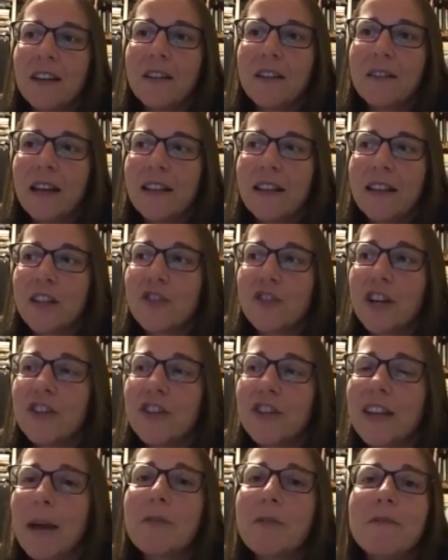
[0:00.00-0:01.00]
as a
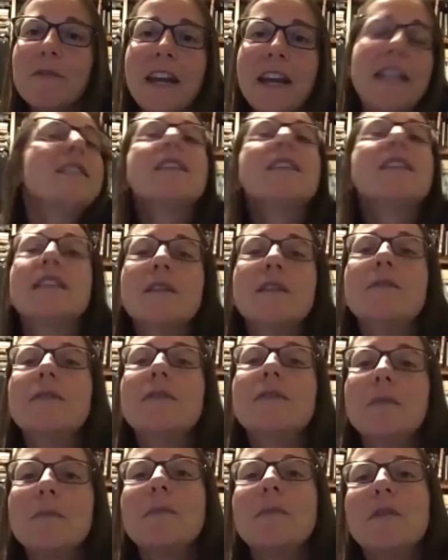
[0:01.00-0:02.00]
church, that
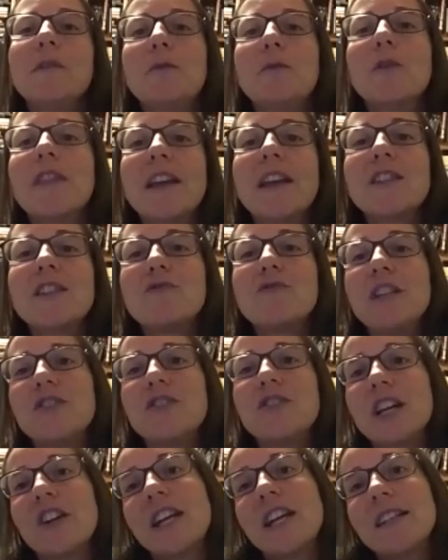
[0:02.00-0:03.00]
preventative before things reach
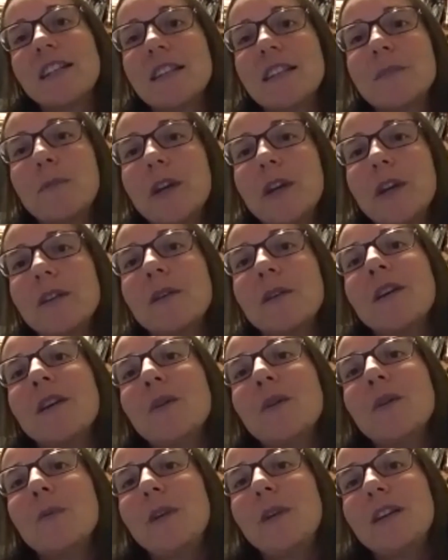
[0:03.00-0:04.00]
a crisis point.
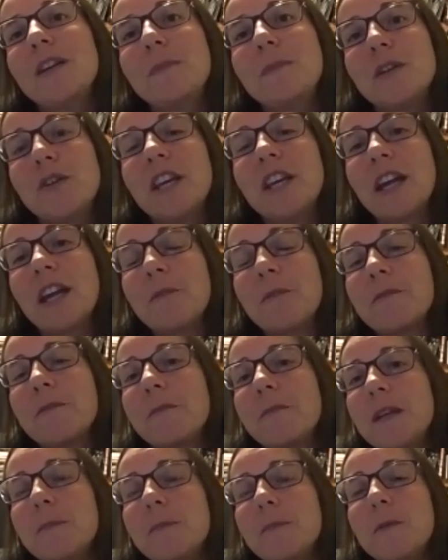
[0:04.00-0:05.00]
We could be looking out for
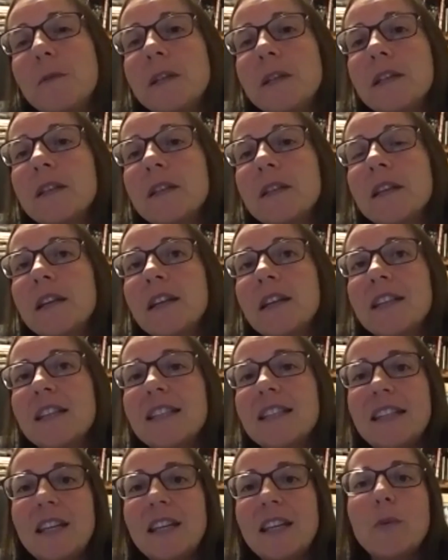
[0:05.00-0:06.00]
people and
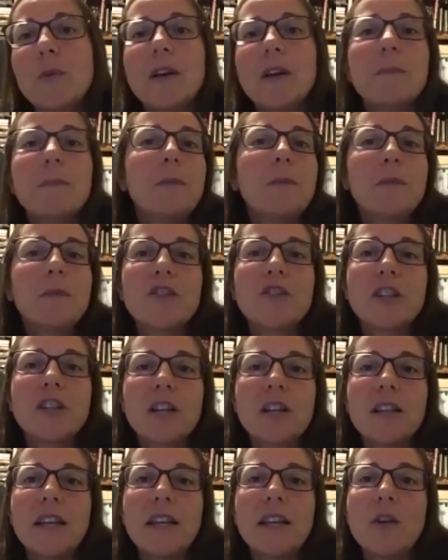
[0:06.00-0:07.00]
seeing where people are
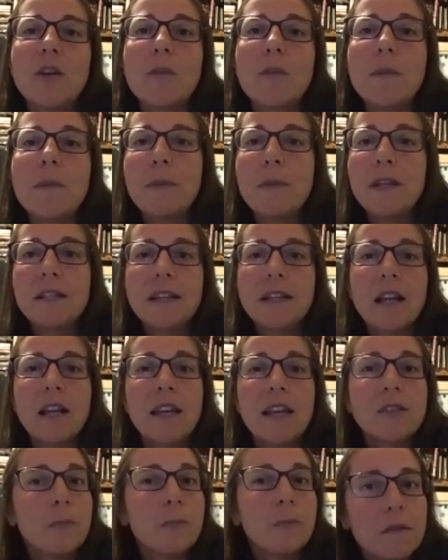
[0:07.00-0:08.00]
struggling or maybe needing a
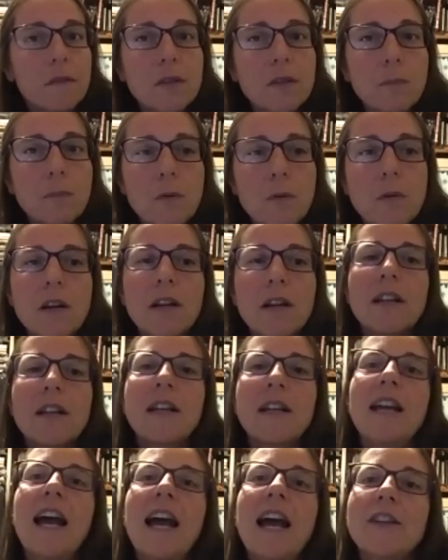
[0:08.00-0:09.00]
little bit of support,
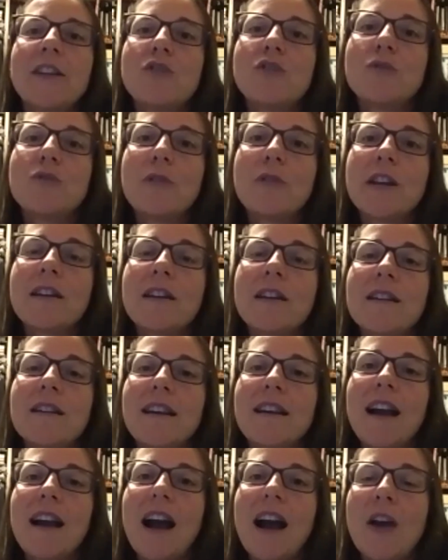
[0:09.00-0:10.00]
and showing
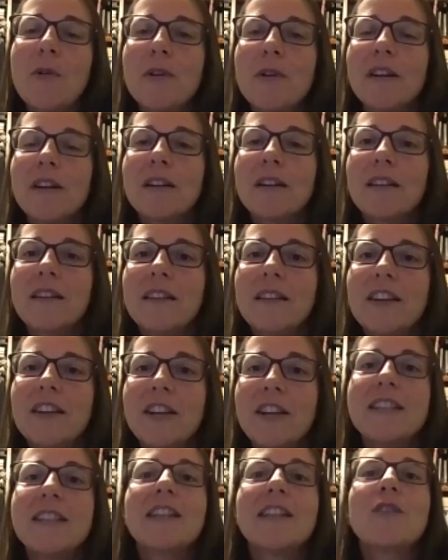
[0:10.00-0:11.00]
the
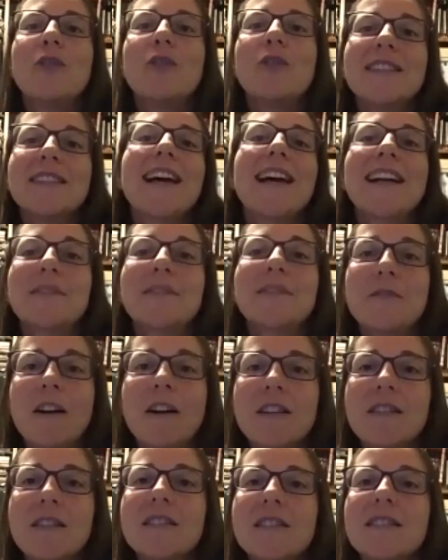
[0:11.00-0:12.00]
grace that God has had for
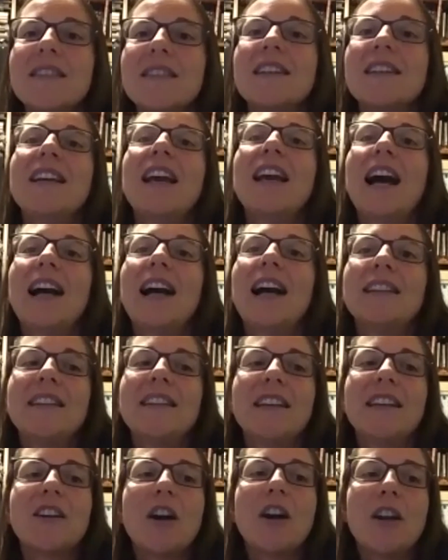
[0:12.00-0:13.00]
us and
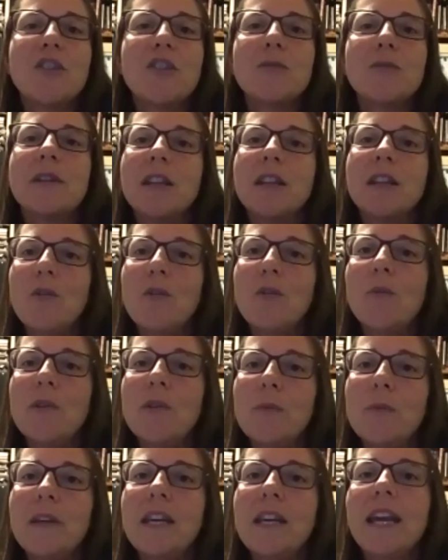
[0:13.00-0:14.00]
the encouragement and the hope
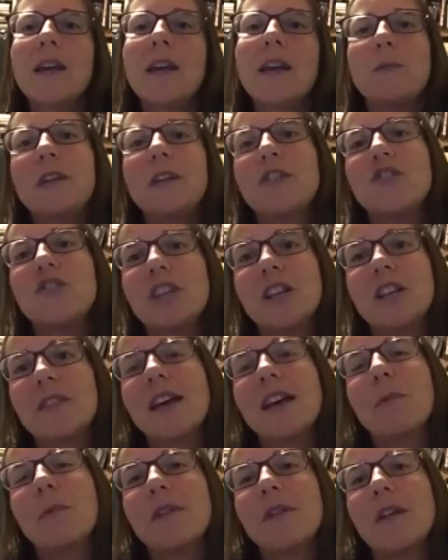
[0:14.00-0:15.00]
that we get, we could share
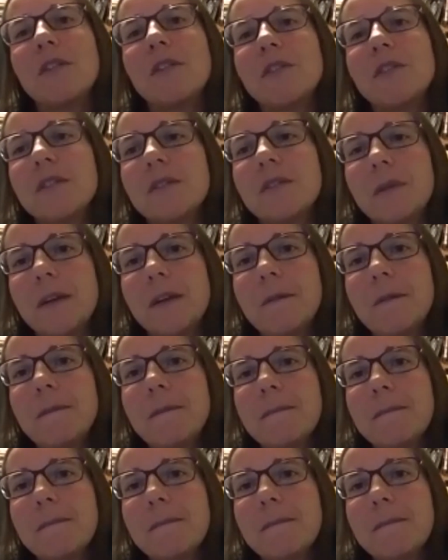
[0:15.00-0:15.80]
that with others as well.